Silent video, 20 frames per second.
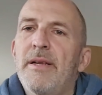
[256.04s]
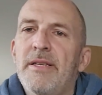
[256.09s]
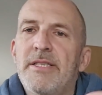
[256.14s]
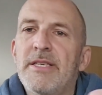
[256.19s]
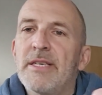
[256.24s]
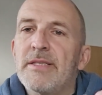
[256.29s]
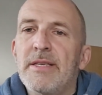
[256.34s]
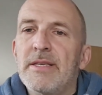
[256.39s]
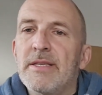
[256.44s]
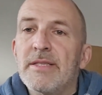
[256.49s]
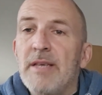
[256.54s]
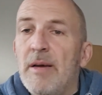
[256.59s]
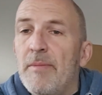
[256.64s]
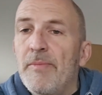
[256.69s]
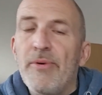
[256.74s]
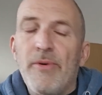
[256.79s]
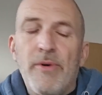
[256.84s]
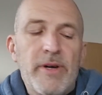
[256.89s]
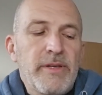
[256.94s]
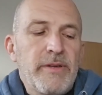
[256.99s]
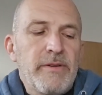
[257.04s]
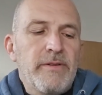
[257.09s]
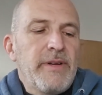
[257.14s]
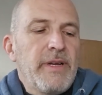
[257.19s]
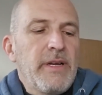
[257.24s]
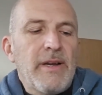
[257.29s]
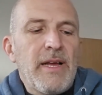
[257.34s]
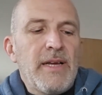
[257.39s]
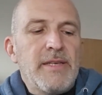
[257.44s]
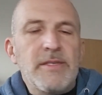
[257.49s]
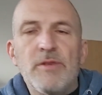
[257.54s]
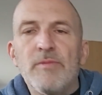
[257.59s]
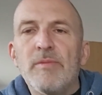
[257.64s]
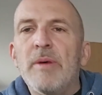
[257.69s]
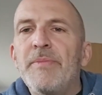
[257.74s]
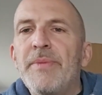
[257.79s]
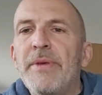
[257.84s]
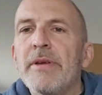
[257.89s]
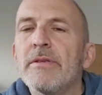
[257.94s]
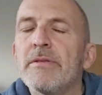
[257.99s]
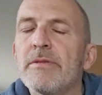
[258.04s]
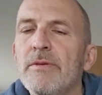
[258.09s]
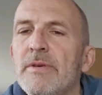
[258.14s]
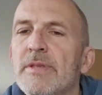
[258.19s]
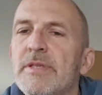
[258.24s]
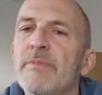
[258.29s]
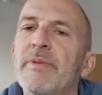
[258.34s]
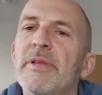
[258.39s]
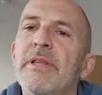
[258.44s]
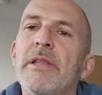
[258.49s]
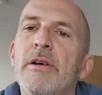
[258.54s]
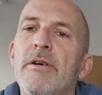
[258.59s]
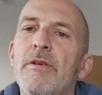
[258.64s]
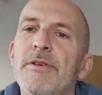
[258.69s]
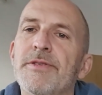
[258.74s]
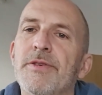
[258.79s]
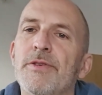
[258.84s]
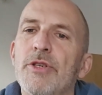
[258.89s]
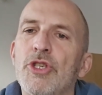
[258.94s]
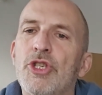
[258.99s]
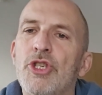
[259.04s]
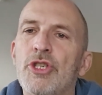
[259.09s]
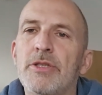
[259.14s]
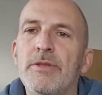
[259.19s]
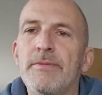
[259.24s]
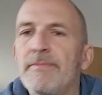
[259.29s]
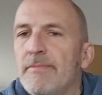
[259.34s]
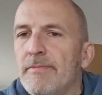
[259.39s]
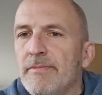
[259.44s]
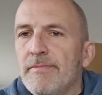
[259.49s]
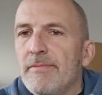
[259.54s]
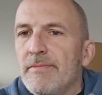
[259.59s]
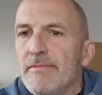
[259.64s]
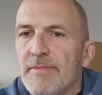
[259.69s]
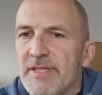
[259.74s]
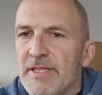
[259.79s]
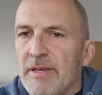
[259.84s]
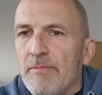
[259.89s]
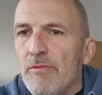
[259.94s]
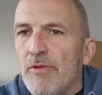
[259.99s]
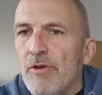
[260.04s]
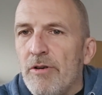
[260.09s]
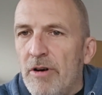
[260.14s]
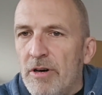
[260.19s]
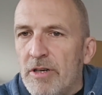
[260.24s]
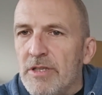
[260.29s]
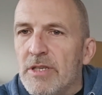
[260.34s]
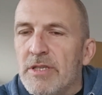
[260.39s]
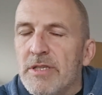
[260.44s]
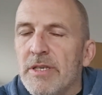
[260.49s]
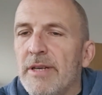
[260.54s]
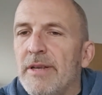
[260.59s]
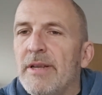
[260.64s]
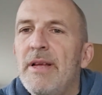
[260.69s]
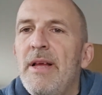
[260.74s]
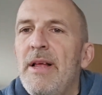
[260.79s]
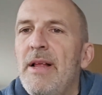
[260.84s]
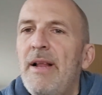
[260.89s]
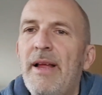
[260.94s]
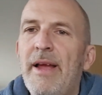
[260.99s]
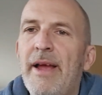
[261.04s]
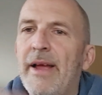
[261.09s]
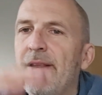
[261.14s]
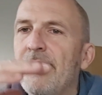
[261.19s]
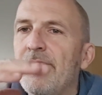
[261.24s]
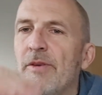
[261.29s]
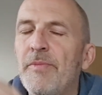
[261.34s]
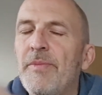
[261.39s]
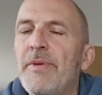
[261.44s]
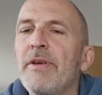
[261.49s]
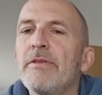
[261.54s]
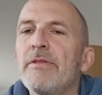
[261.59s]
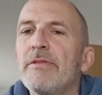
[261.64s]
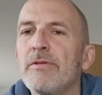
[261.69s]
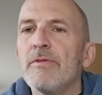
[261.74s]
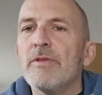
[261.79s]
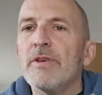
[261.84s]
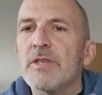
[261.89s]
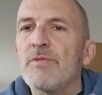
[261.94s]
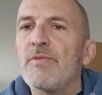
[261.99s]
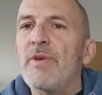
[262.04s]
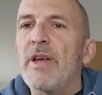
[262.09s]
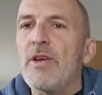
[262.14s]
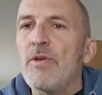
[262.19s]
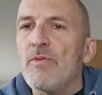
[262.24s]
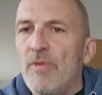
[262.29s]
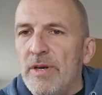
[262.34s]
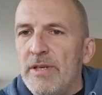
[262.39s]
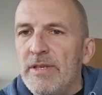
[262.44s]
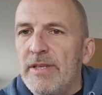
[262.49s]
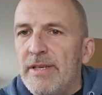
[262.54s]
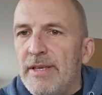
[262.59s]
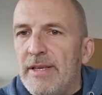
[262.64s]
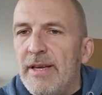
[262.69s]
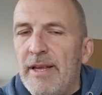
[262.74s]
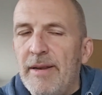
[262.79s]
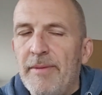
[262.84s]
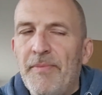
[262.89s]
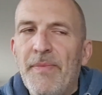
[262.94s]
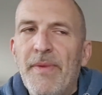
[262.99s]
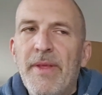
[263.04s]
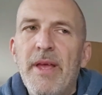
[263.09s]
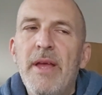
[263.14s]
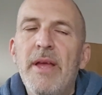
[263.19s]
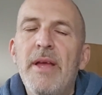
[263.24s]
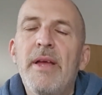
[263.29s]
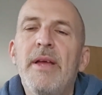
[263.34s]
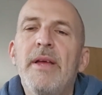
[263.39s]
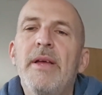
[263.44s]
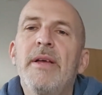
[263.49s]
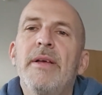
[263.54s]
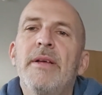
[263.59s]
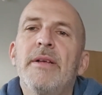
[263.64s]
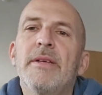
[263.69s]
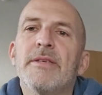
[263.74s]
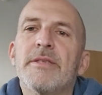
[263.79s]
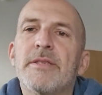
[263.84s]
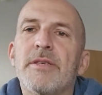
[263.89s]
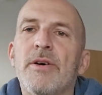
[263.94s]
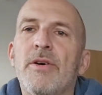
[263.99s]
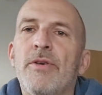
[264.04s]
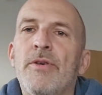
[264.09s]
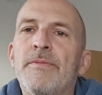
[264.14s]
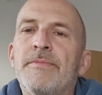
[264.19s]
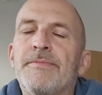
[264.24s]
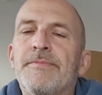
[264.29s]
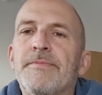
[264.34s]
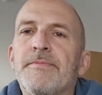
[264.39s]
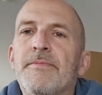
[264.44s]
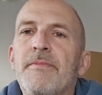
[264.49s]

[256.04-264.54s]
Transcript: just at some point you realize, oh, my PO2 is a bit low, so you some more oxygen and your PO2 is where you want it again. So